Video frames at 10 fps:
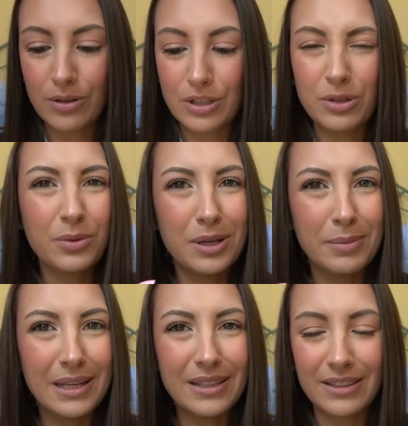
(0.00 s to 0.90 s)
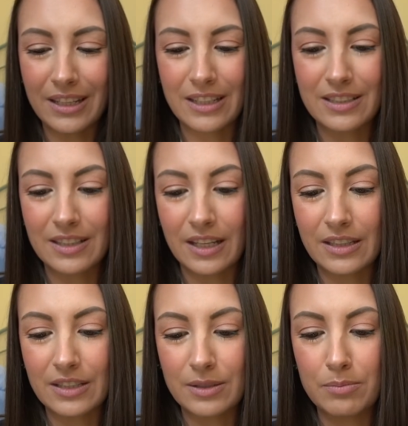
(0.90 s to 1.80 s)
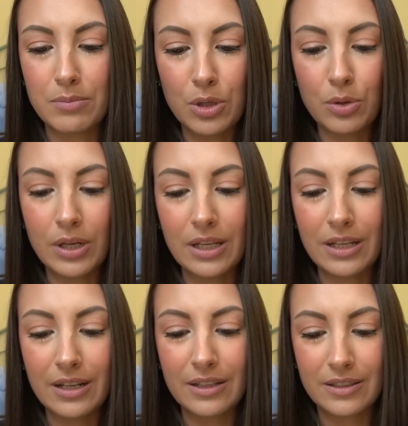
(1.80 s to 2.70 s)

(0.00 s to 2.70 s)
Do you know what I mean? Like it's like this muted.